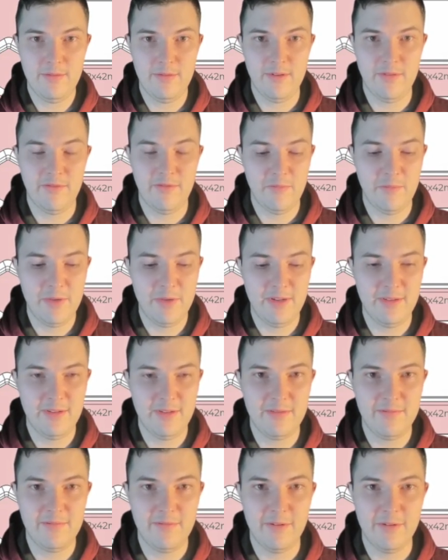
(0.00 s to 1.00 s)
if you've made it this
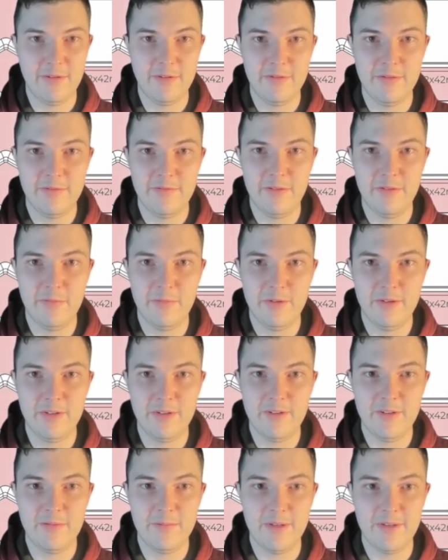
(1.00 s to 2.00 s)
far, you should feel pretty
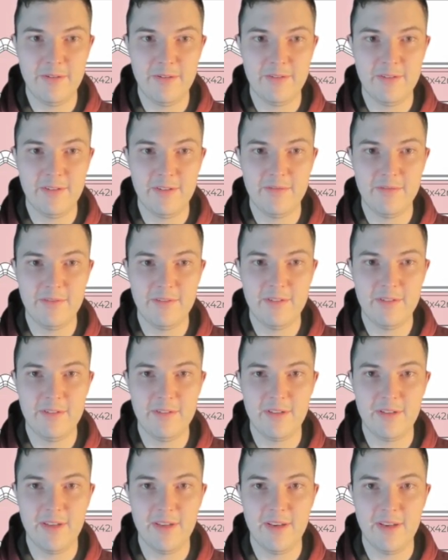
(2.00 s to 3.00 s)
good about yourself seeing a
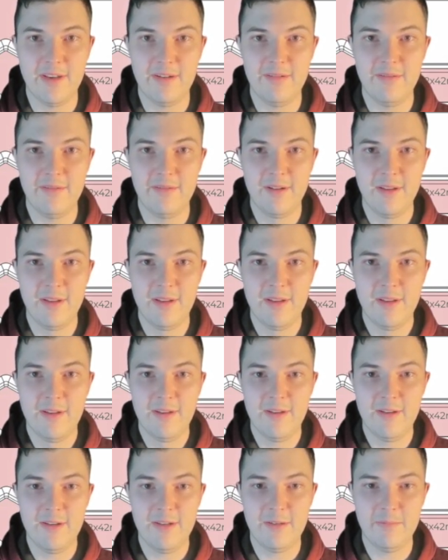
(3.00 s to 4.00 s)
CAD
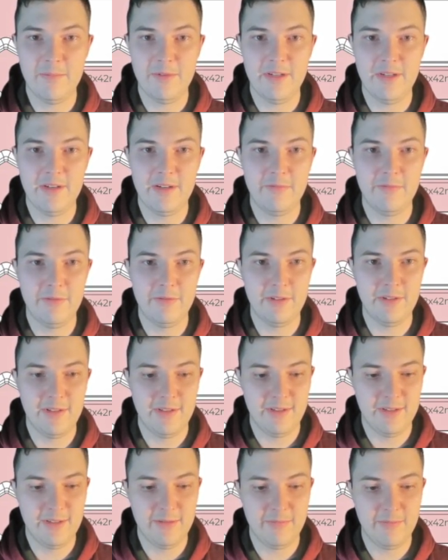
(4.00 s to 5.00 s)
update in real
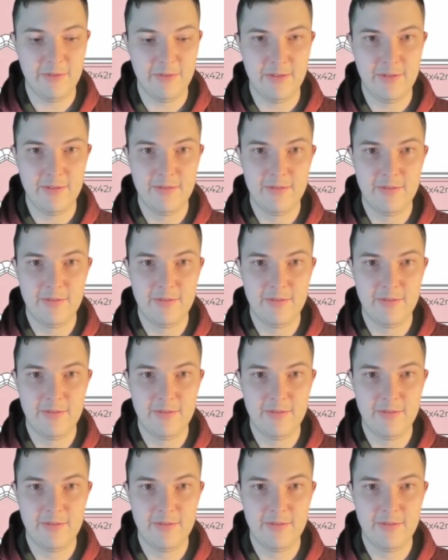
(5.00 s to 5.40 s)
time with